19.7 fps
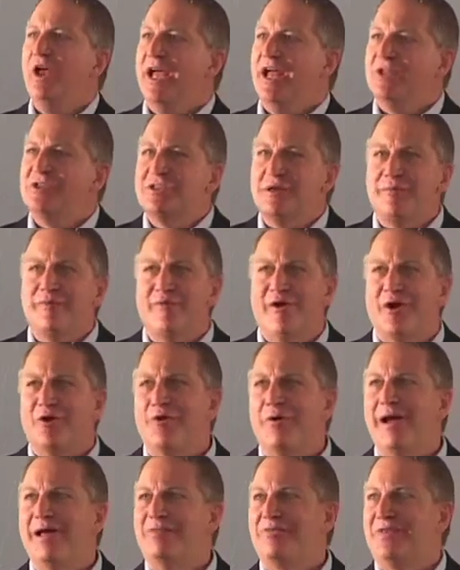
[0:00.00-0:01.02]
In some of our
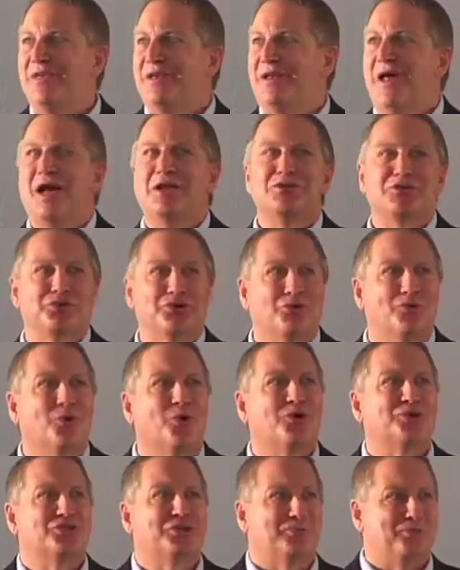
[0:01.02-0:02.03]
great theological
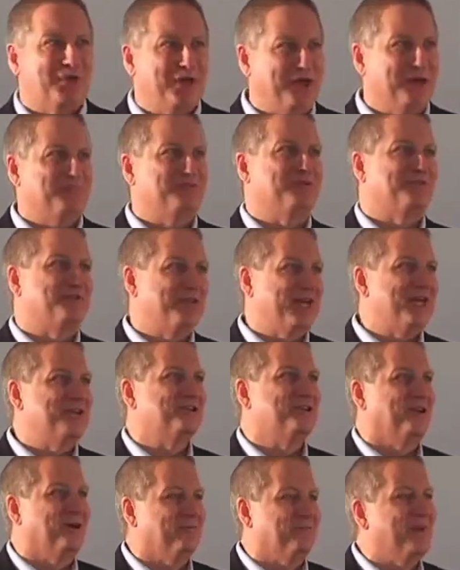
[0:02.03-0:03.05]
worship hymns of
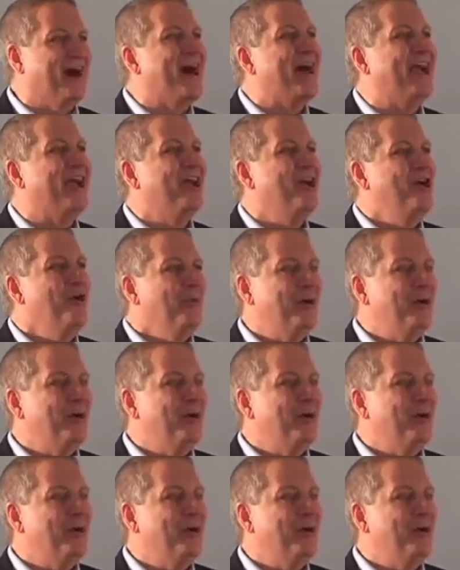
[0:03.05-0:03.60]
days gone by,